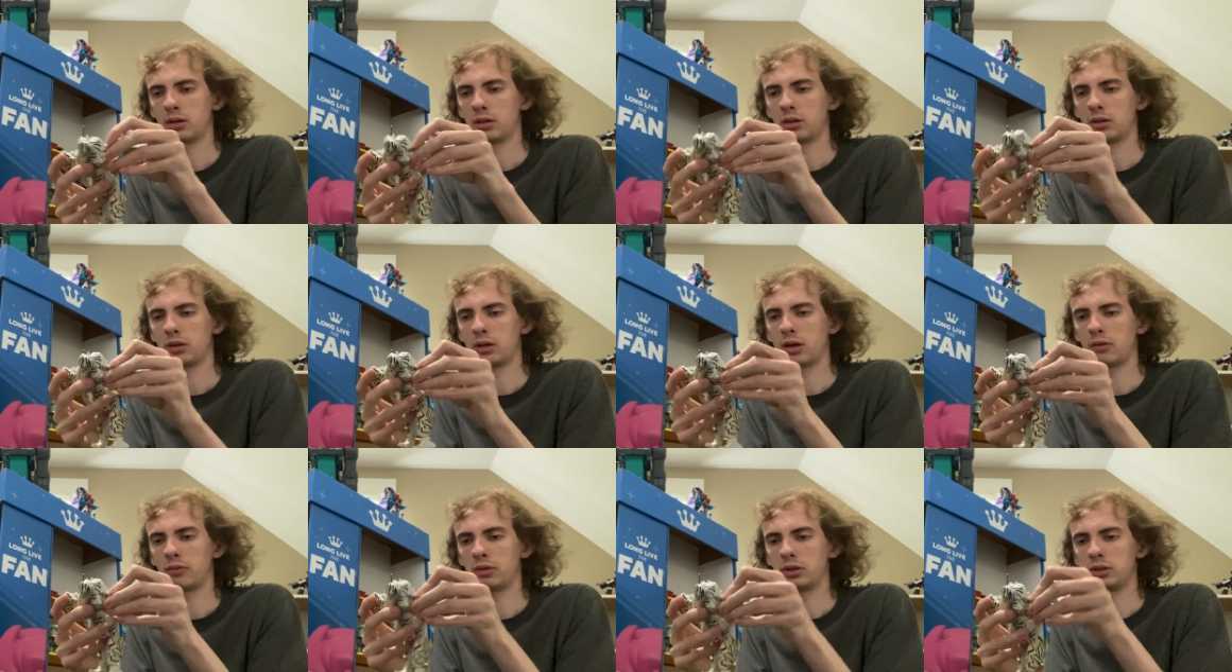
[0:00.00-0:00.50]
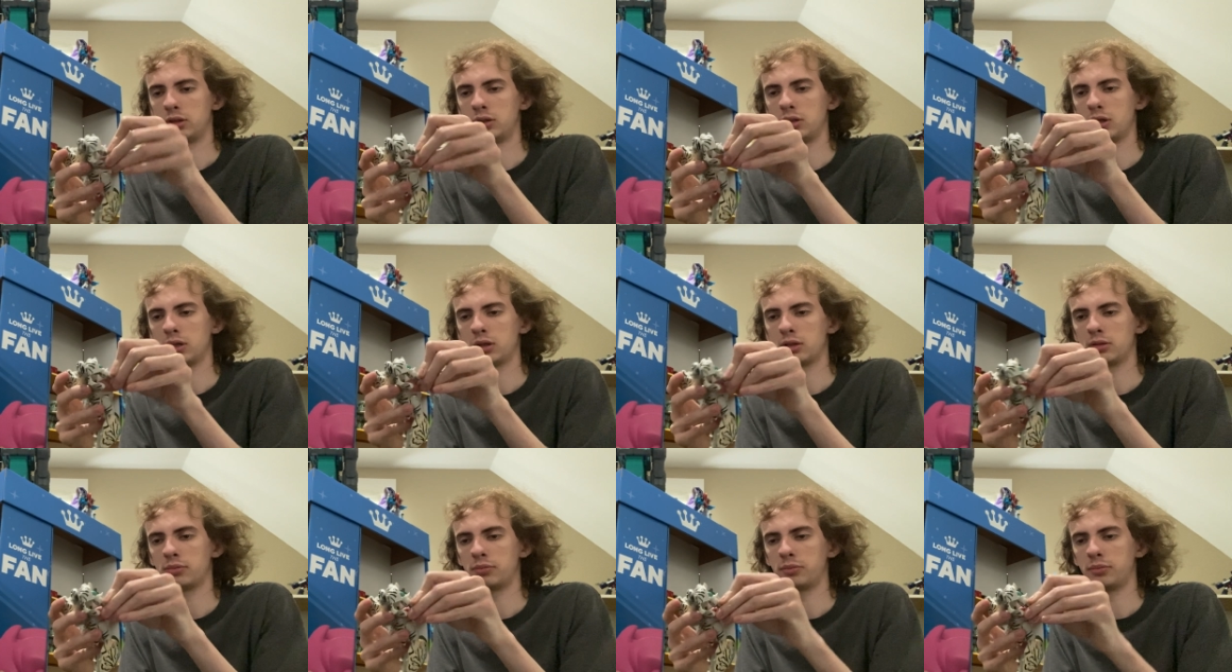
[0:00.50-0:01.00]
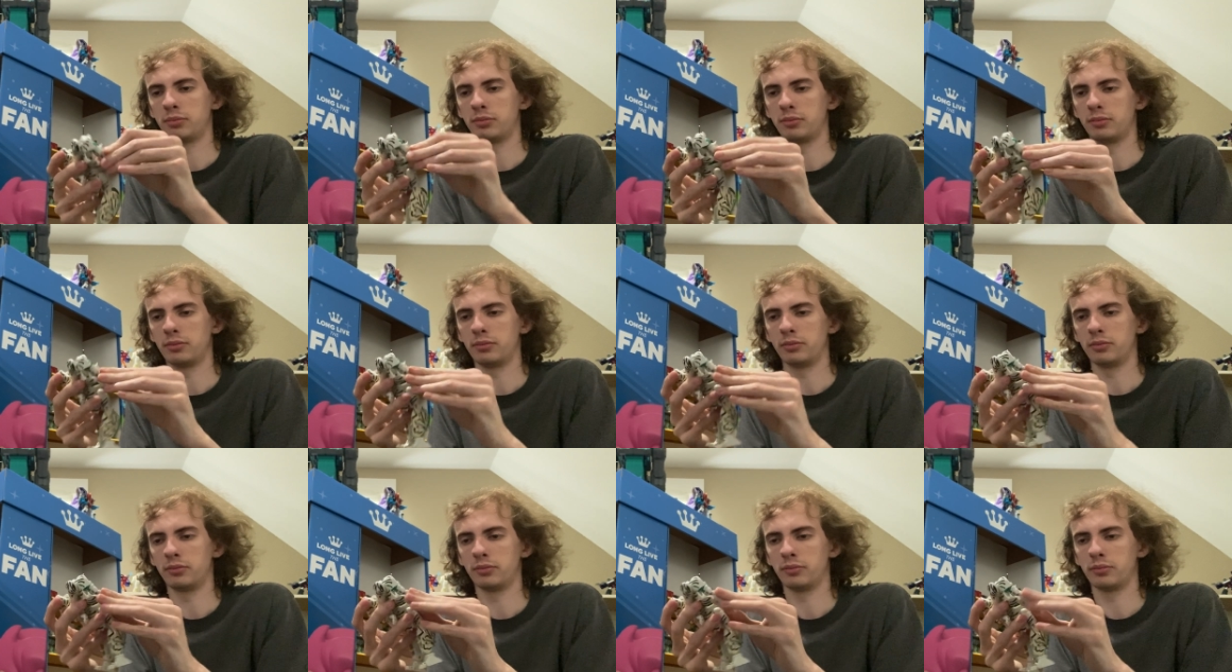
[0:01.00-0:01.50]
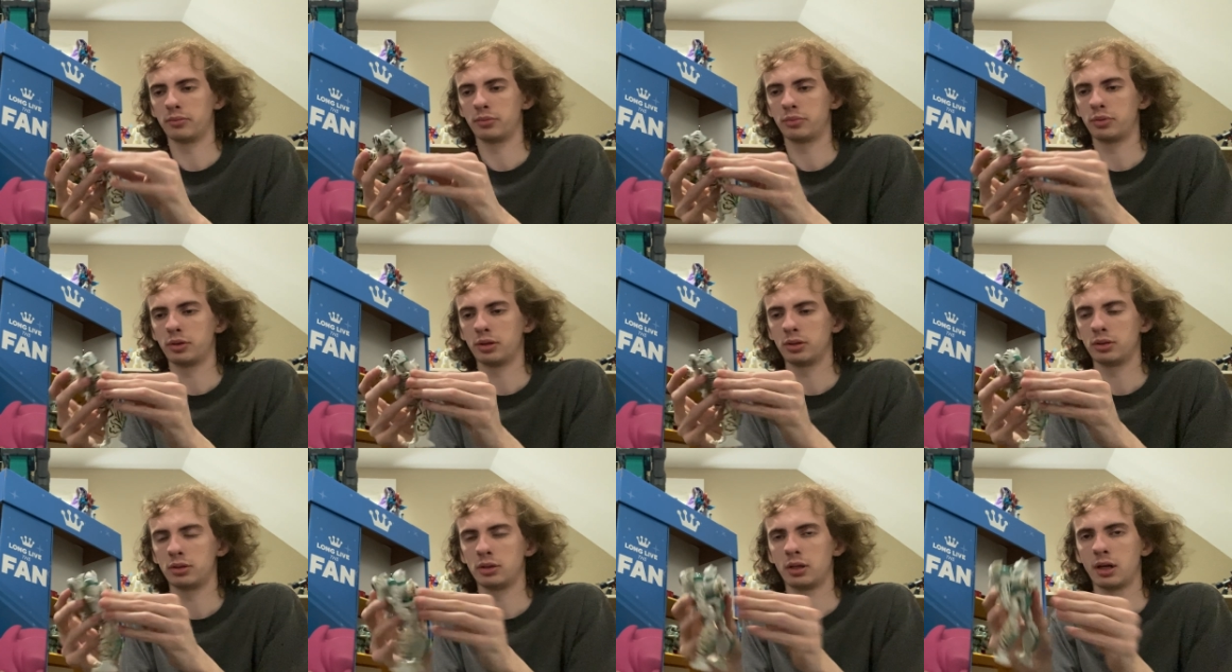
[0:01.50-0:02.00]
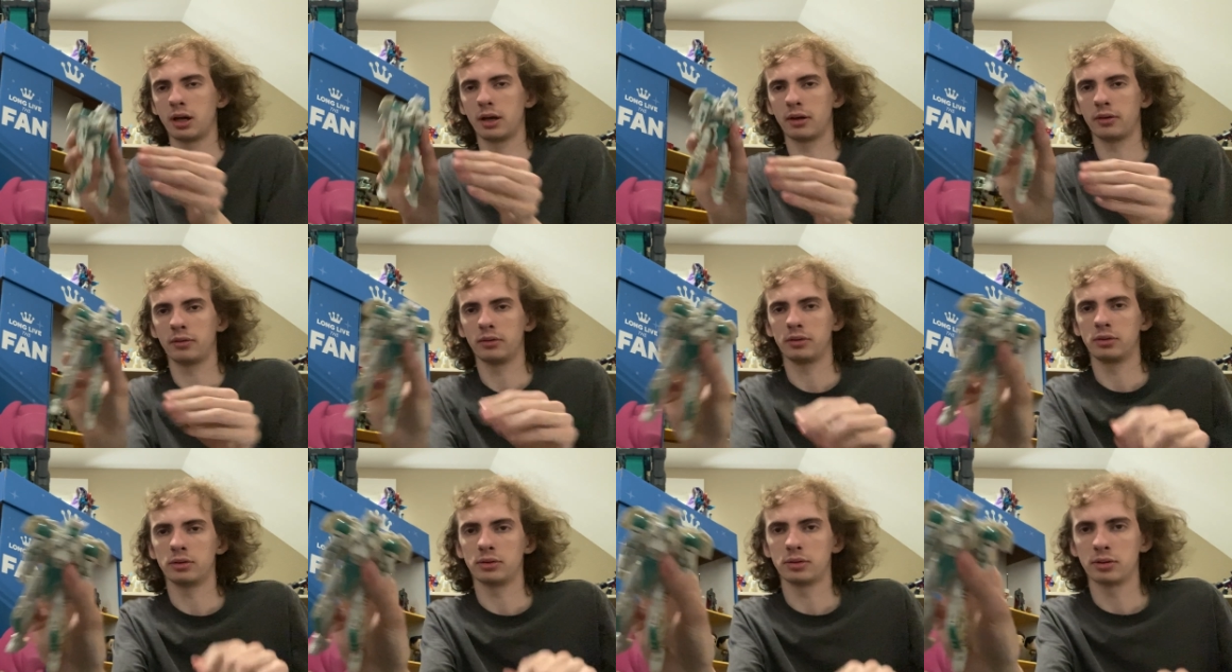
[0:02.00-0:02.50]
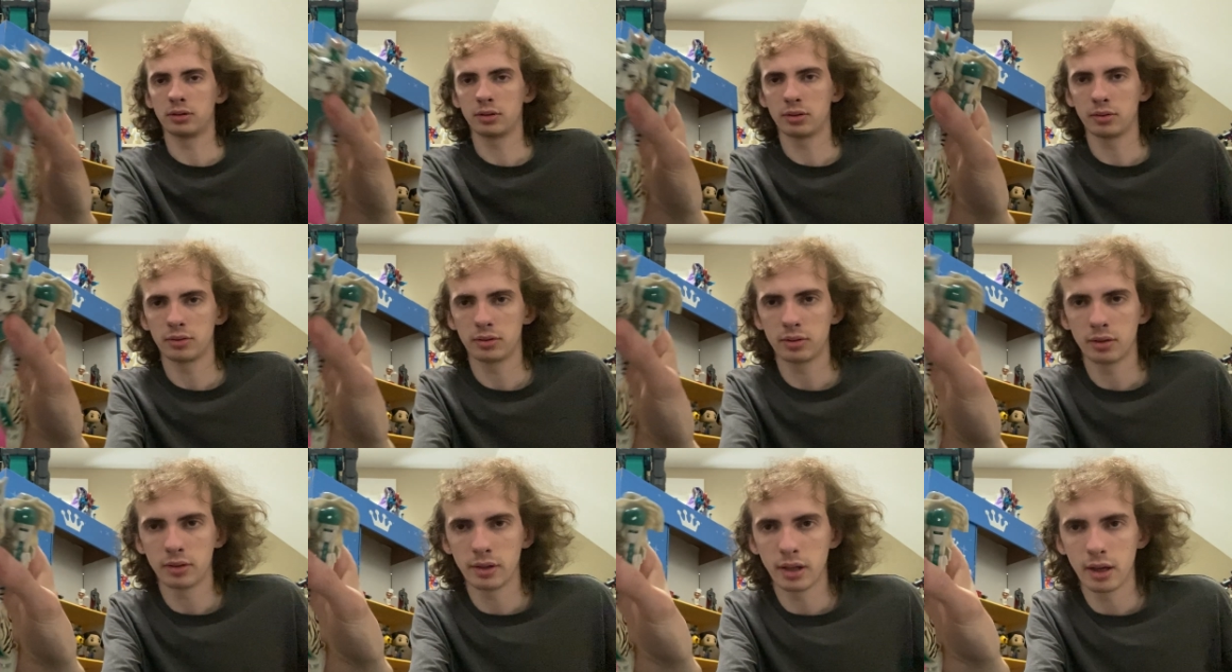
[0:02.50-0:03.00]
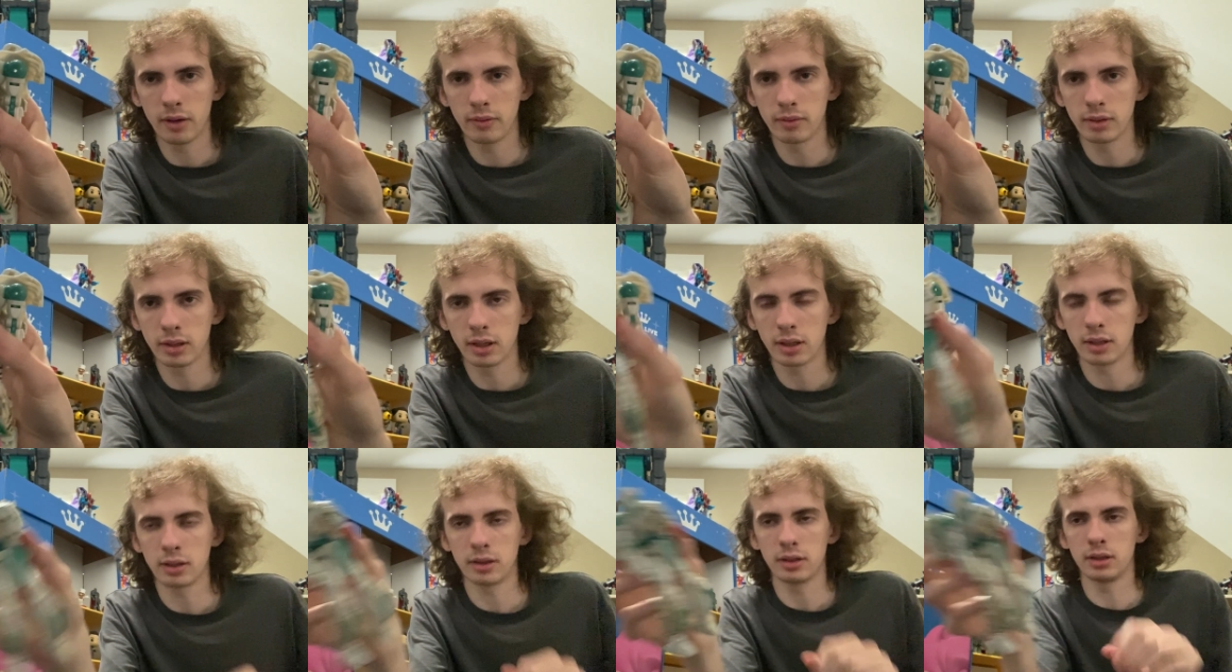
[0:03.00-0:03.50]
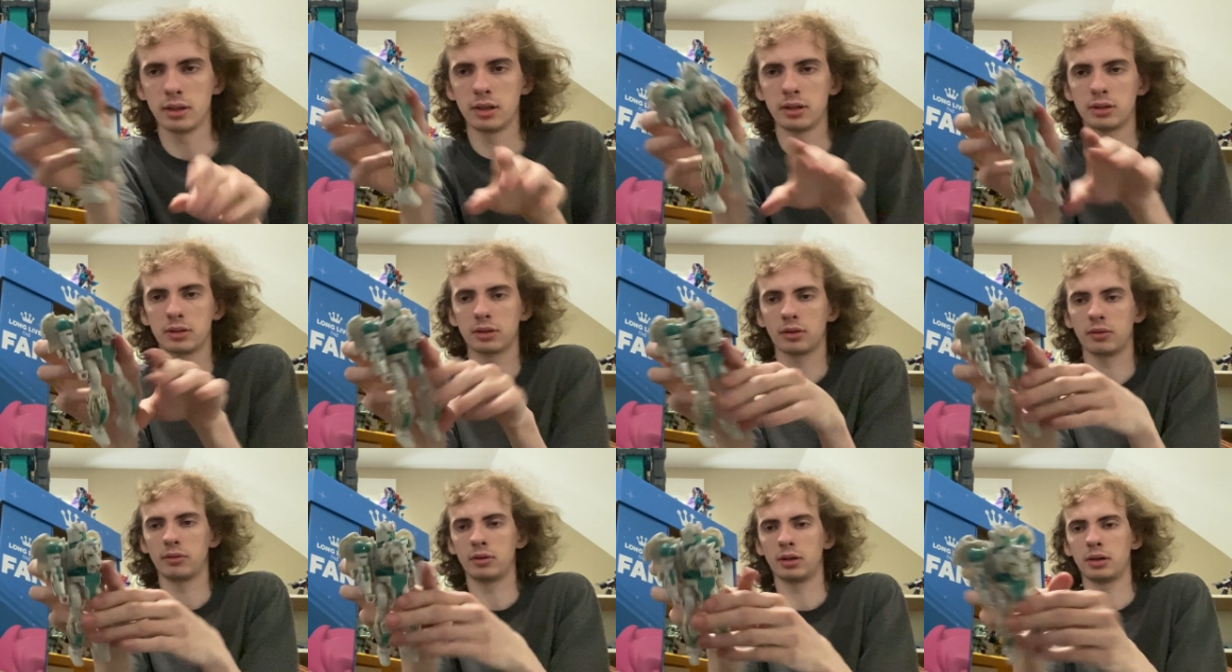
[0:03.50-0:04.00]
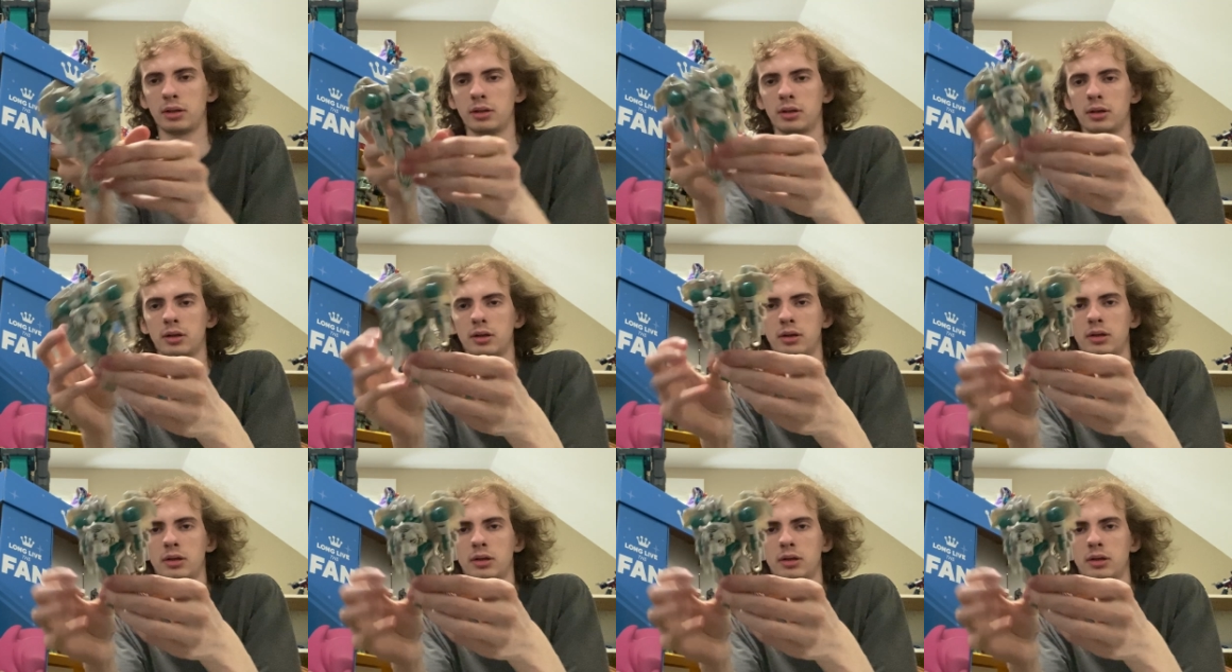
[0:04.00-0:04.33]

that we just pushed out. So, so now we got this going on.